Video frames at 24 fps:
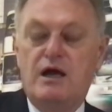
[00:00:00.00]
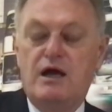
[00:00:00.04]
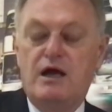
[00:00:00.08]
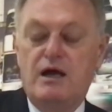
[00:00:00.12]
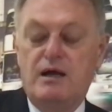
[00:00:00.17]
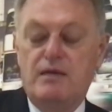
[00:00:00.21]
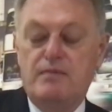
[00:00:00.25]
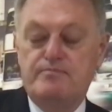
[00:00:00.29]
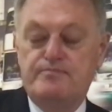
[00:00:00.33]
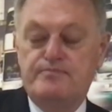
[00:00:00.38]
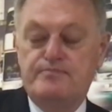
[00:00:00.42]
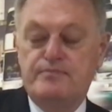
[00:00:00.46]

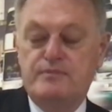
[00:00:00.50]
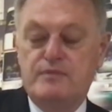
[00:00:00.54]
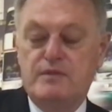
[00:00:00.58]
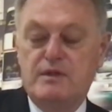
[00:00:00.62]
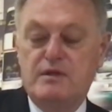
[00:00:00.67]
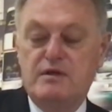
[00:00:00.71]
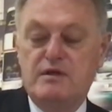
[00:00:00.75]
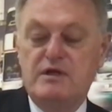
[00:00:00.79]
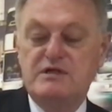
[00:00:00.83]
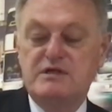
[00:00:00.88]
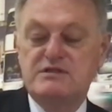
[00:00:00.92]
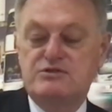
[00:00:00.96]
Uh,
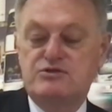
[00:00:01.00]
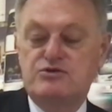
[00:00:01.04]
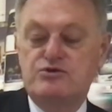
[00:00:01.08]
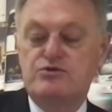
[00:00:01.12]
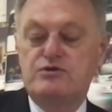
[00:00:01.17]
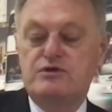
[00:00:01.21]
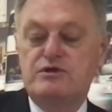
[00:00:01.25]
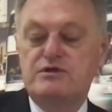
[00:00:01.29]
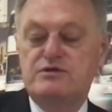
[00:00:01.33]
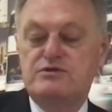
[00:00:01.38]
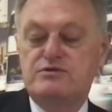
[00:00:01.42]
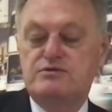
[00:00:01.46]
is
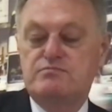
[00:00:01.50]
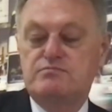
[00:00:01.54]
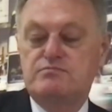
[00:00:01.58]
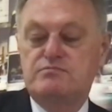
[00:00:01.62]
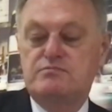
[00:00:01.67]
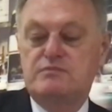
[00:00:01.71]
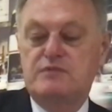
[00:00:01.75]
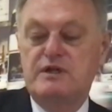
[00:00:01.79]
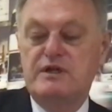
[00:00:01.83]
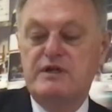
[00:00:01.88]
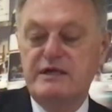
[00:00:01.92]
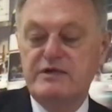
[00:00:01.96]
is
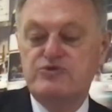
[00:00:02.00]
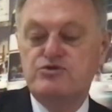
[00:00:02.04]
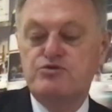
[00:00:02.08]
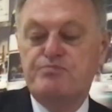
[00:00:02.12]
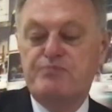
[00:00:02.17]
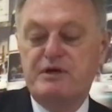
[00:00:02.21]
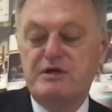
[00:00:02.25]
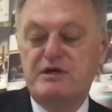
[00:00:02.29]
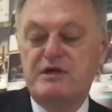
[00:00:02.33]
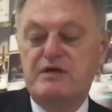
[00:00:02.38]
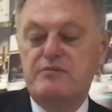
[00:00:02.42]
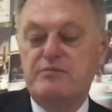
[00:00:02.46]
linked to
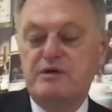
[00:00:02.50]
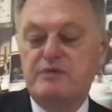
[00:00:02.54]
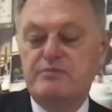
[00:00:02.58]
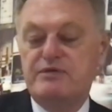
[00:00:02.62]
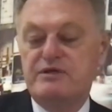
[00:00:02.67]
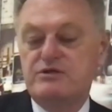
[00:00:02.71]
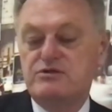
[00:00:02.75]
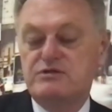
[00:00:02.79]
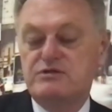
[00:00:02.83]
pandemic